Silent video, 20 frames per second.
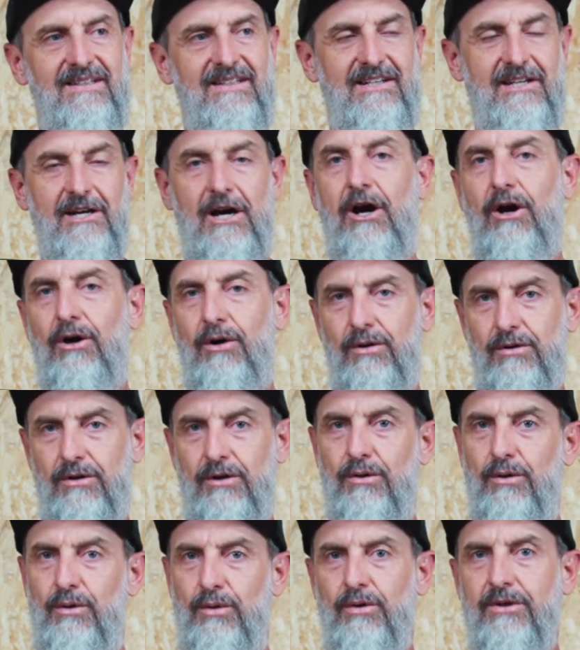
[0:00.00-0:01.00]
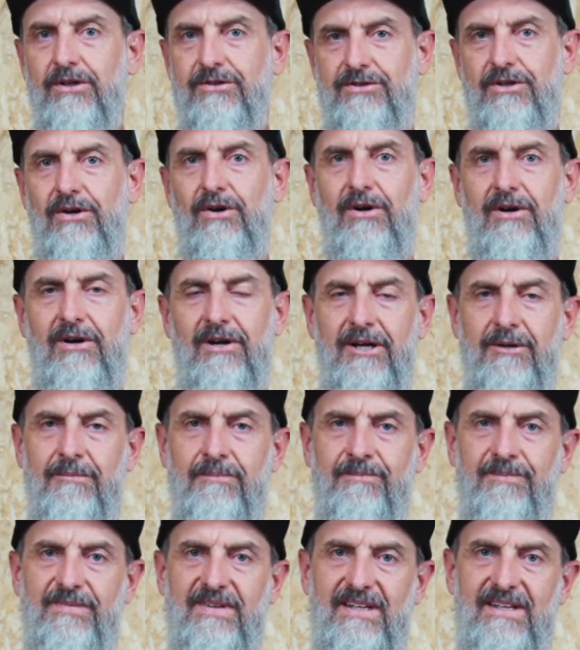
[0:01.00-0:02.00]
goal all the
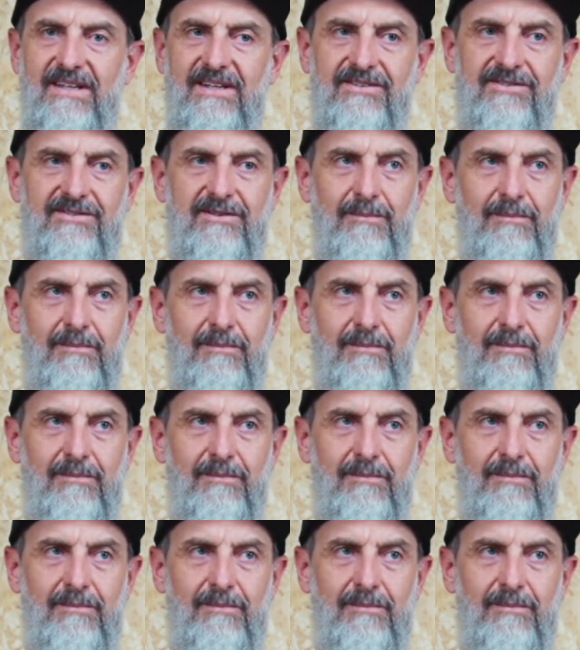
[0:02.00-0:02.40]
time is